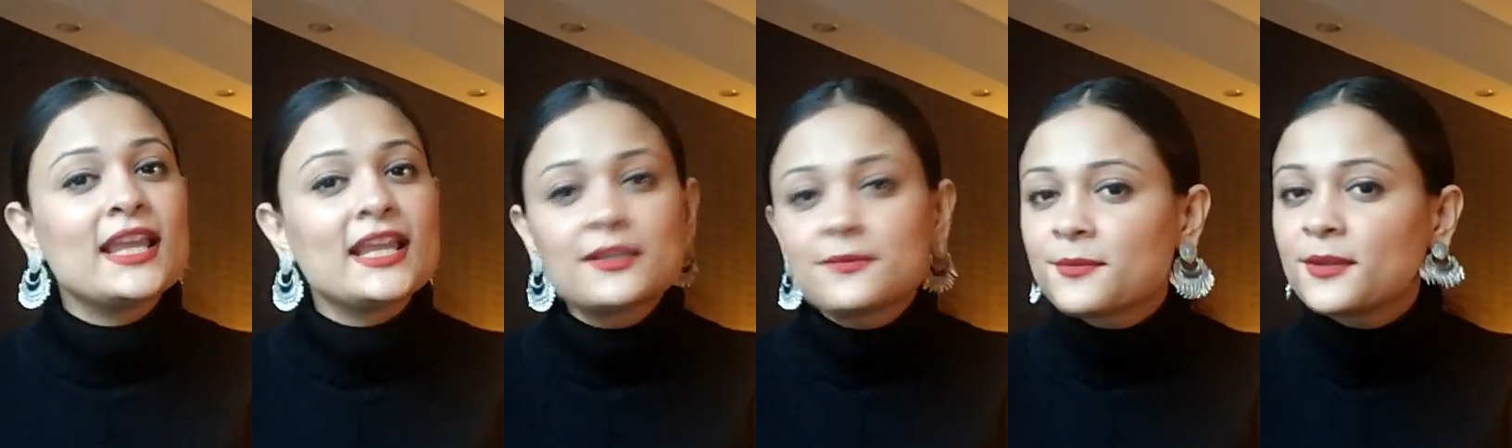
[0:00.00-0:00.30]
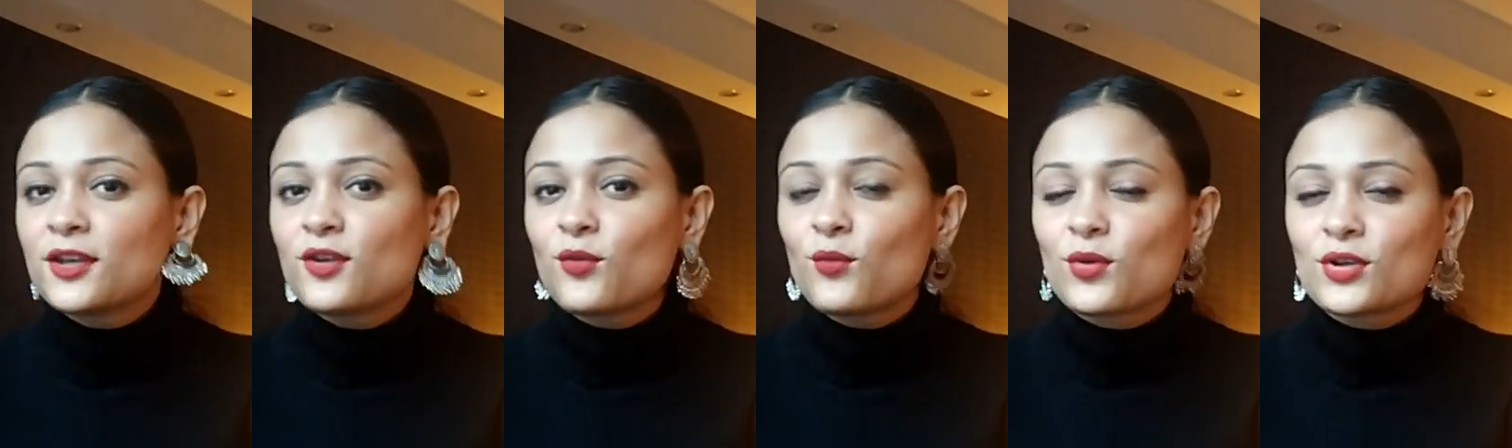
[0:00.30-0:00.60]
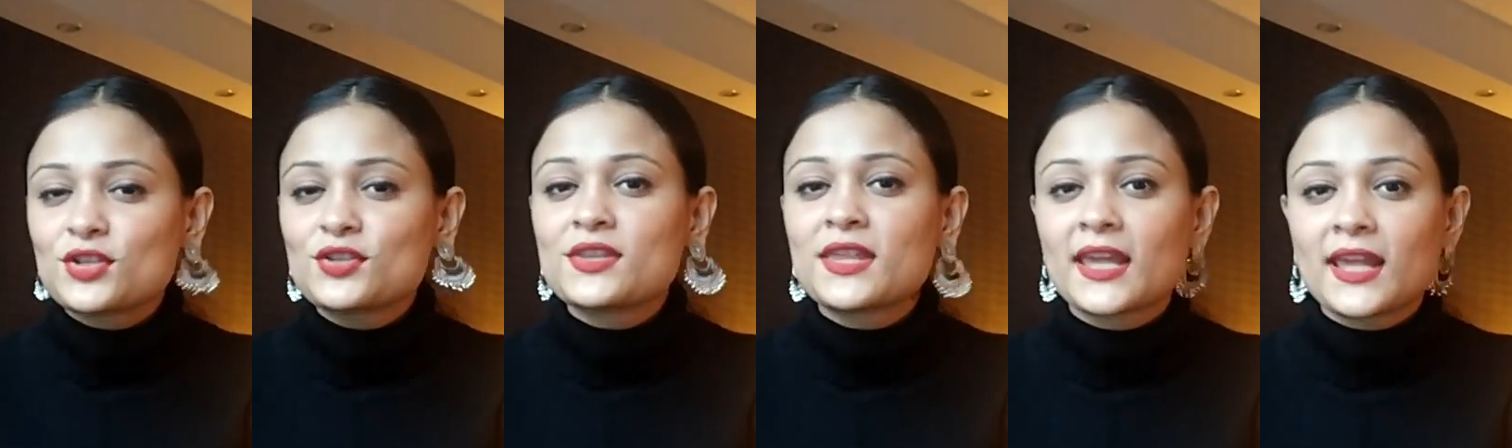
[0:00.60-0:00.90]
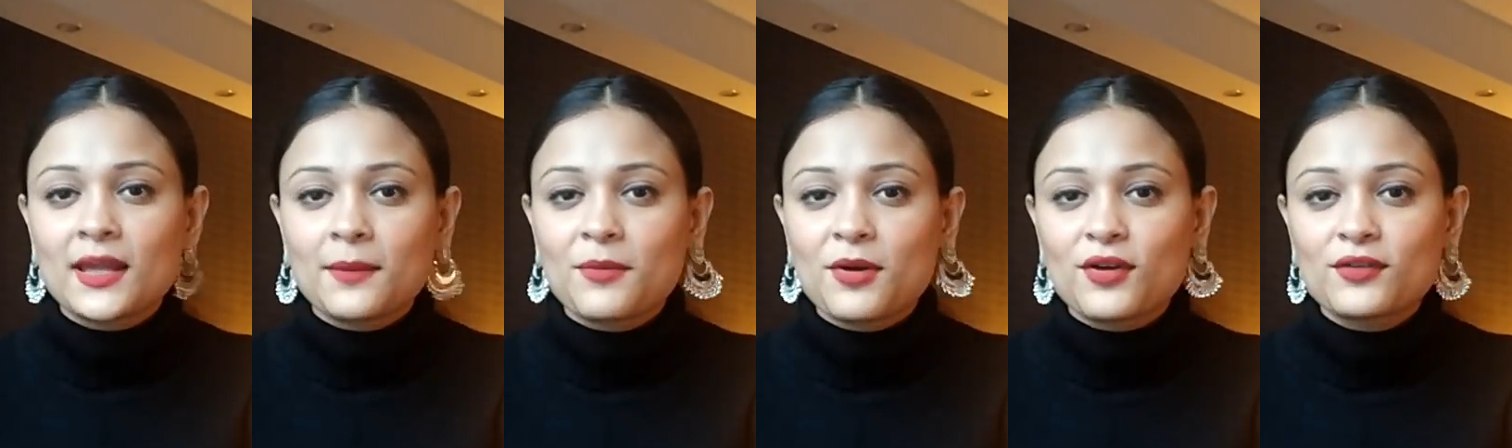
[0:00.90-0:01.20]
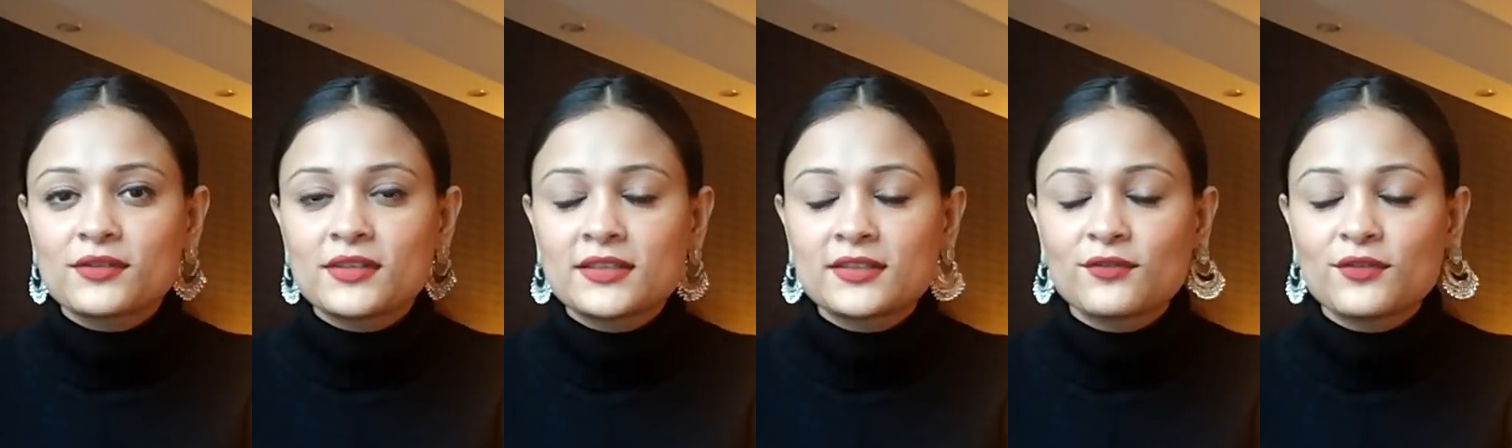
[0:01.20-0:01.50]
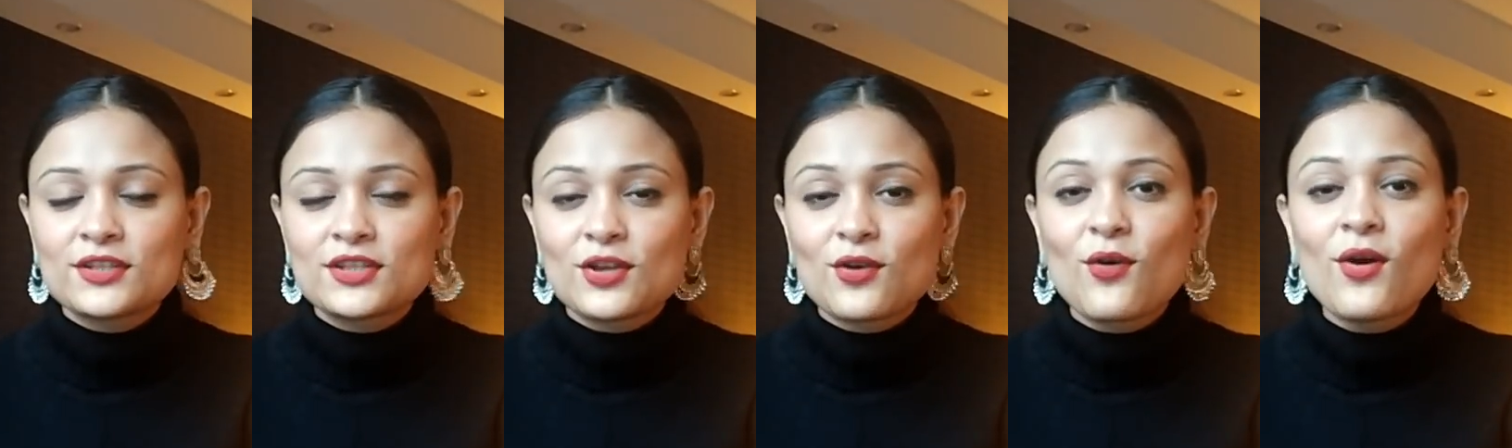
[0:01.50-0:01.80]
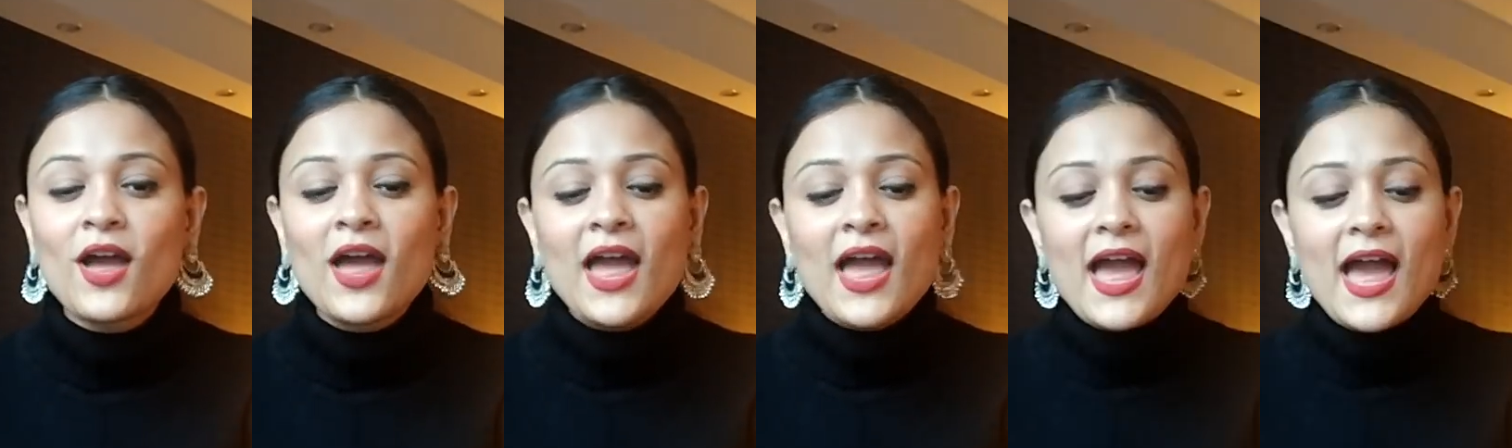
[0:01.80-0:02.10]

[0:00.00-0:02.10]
Let me know what you think about this video.